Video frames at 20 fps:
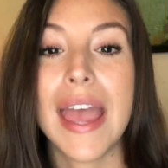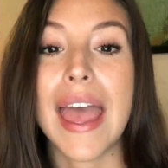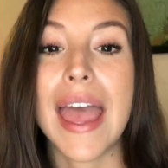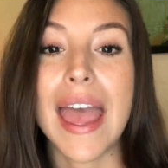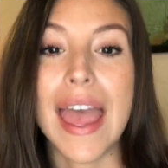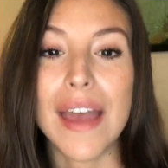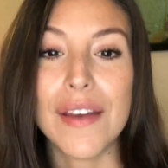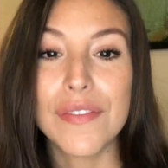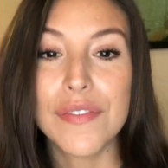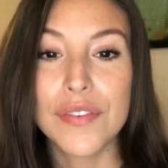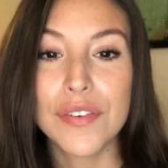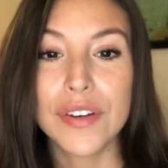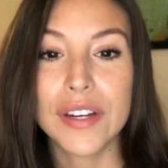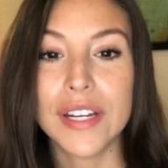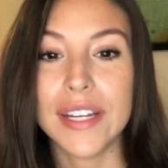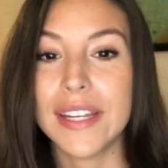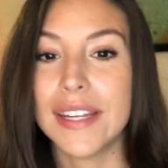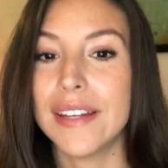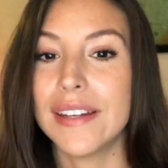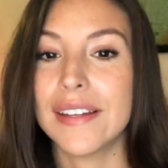
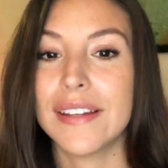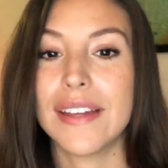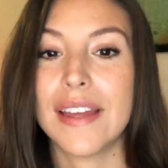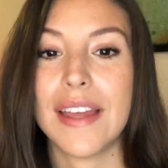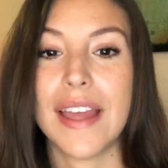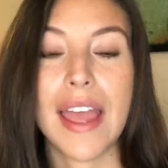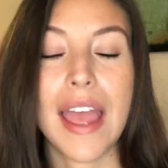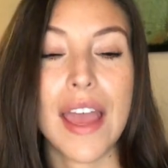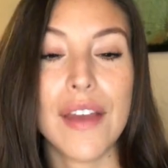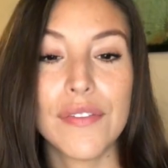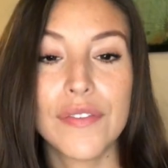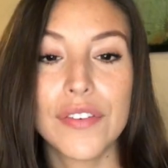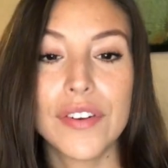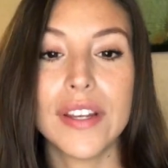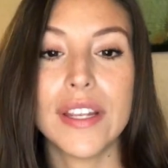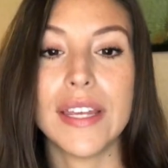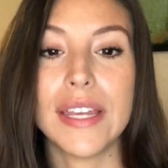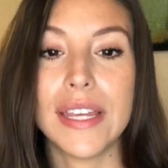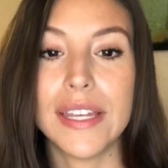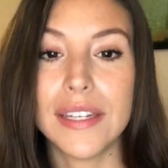Every
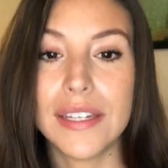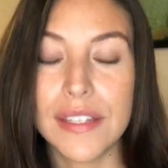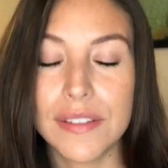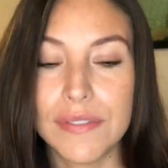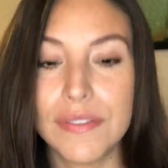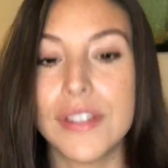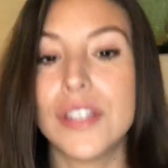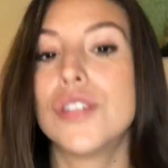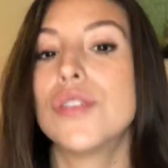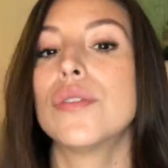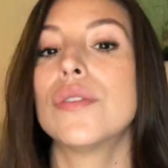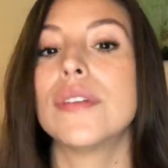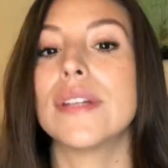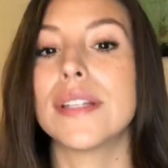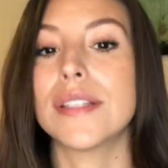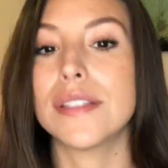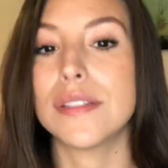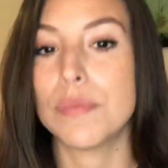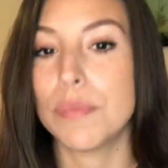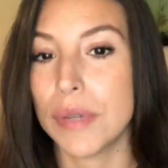individual
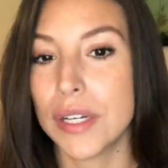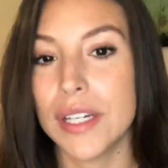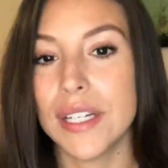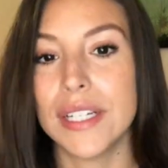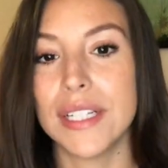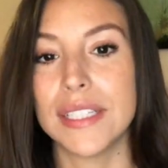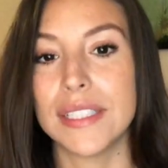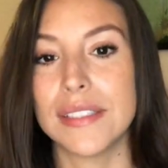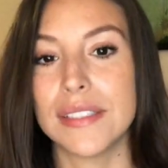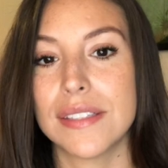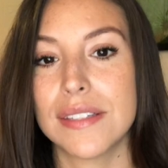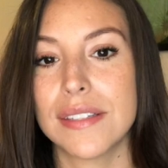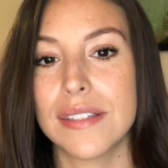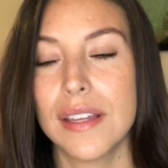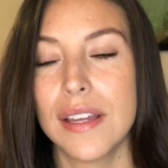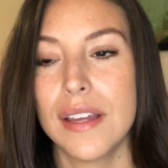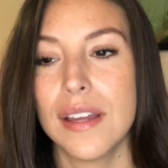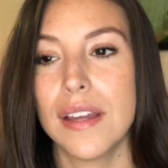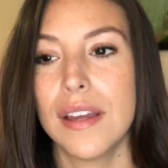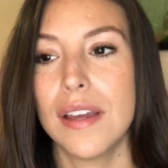experience
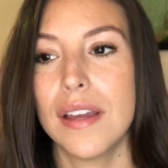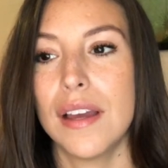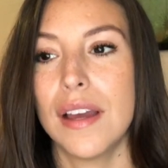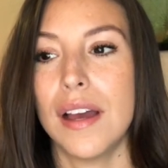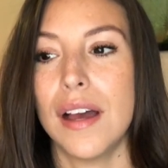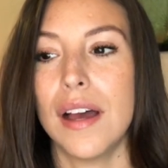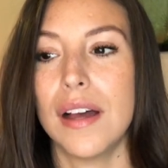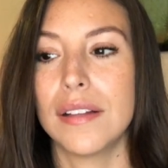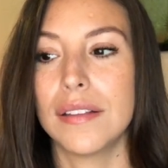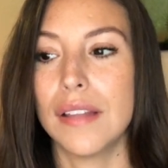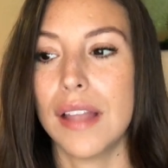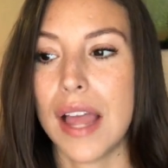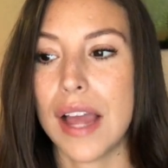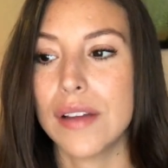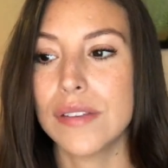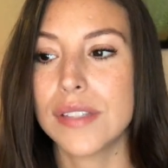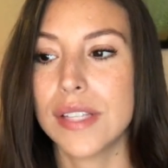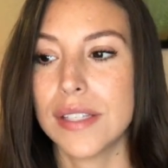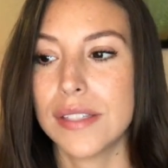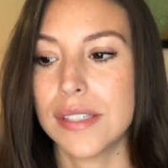
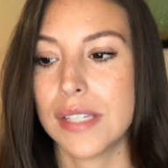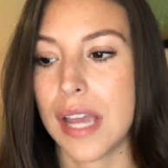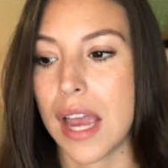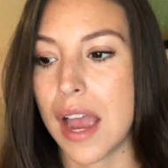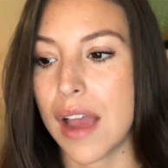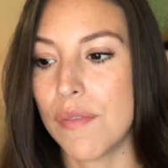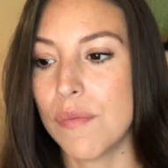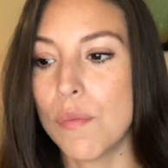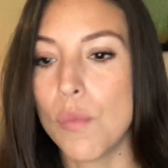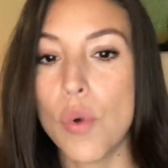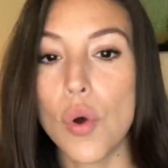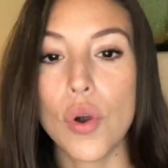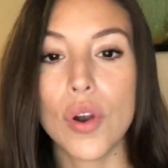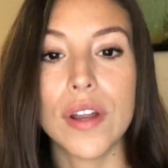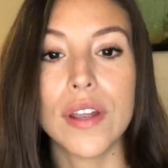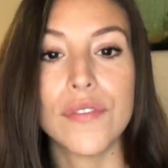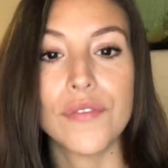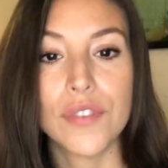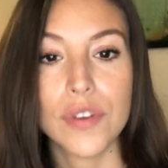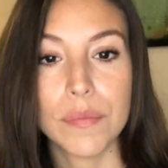allows us to have more
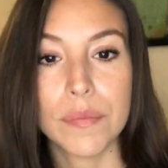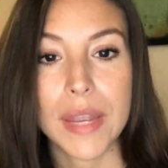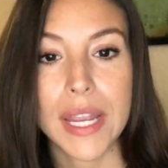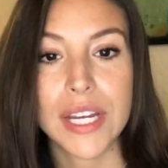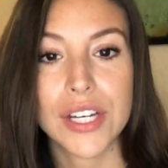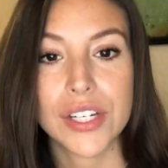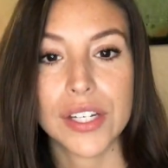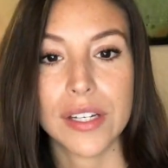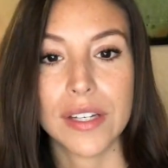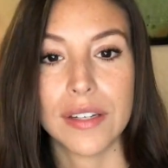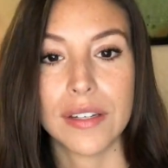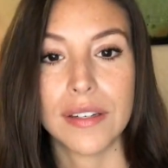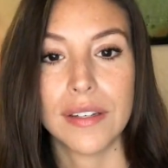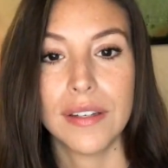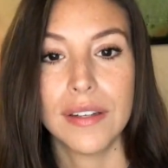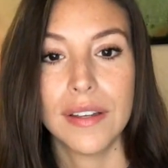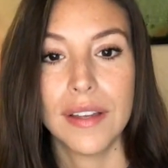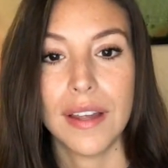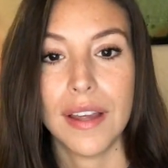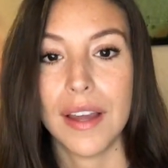information
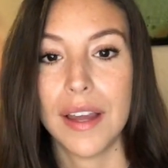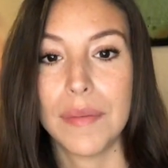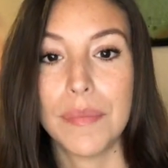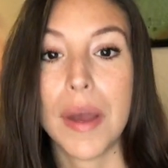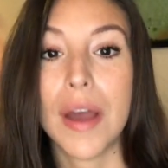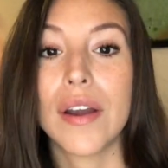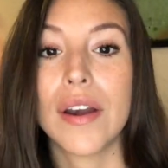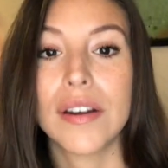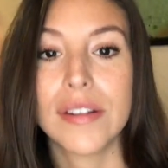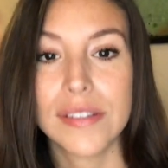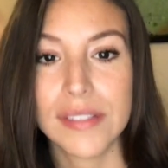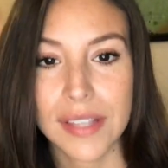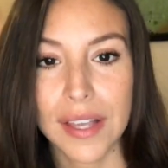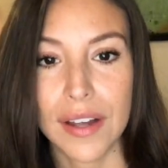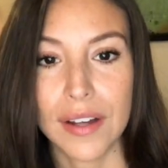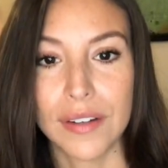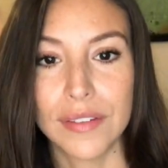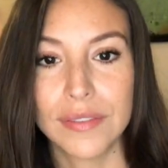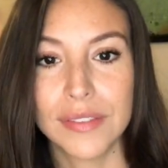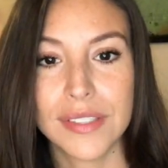about
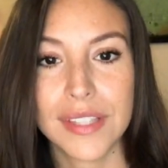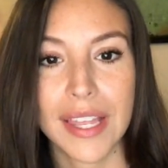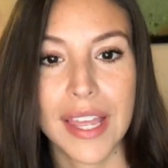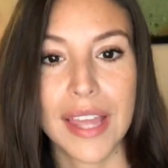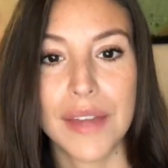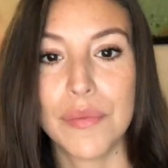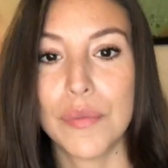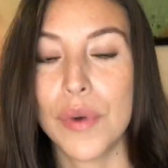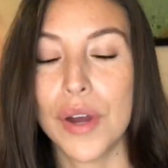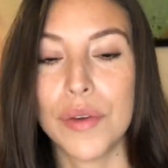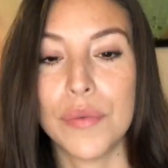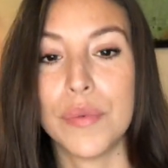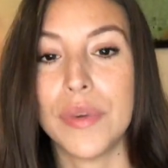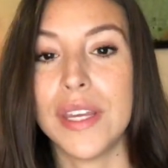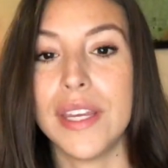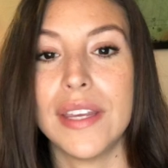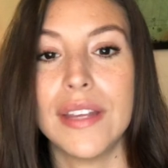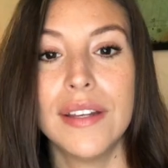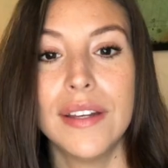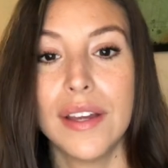ourselves and what
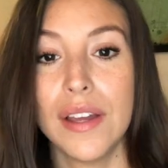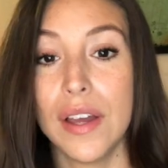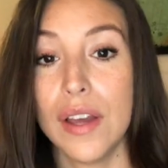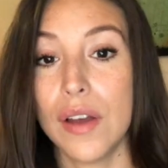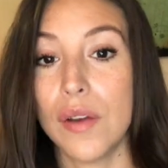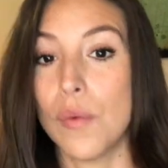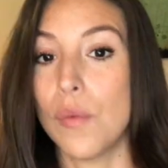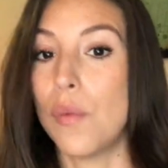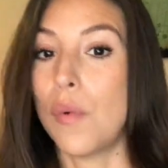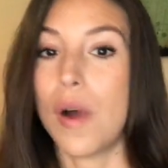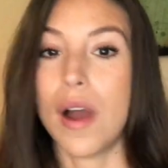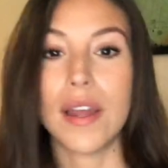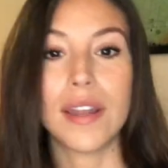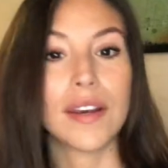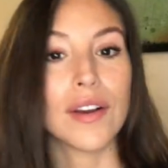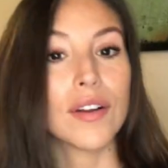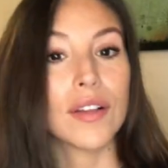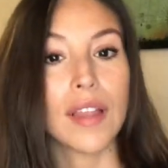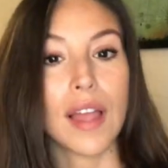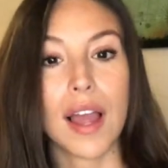we want in
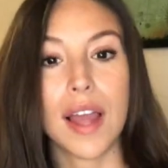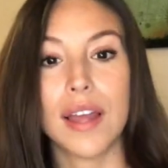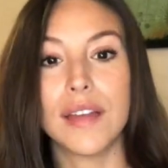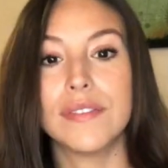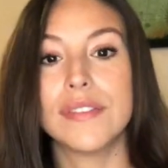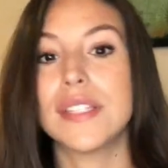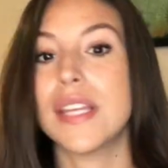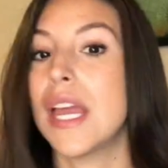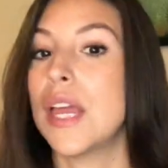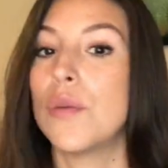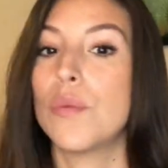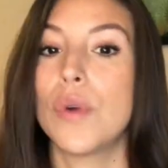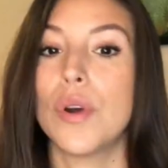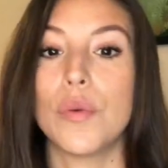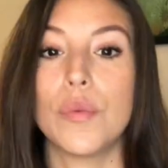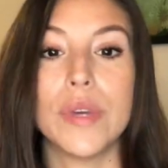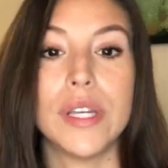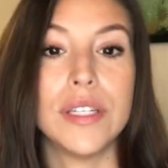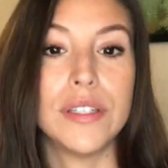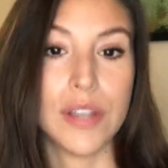our lives and what
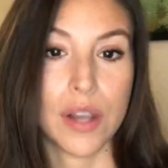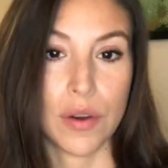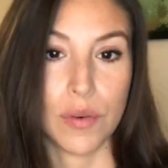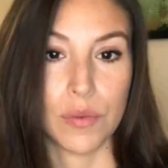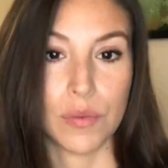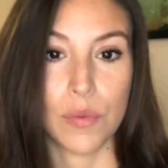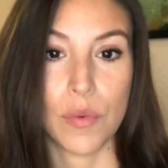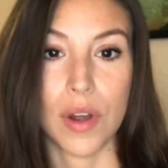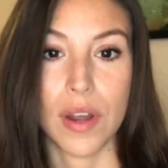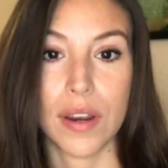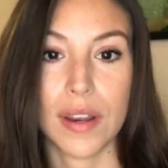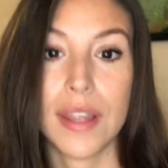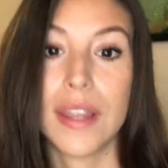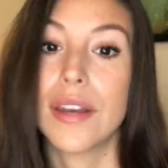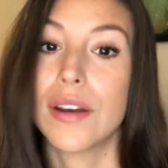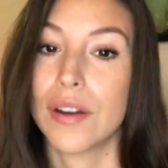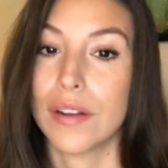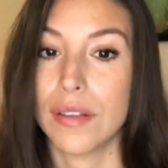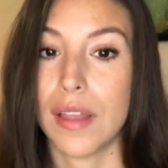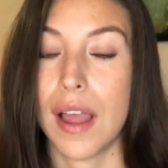we don't want in
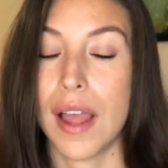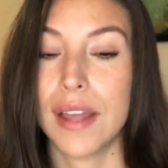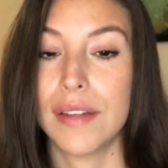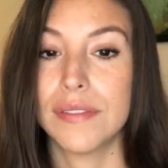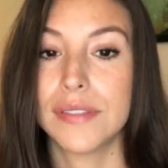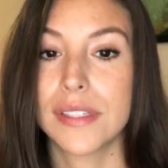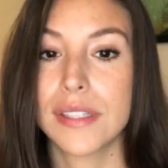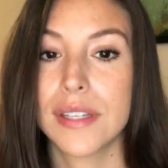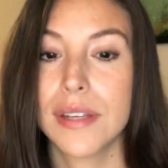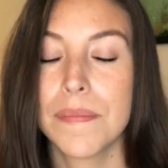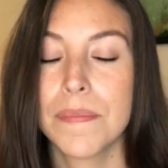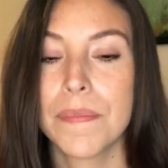our lives.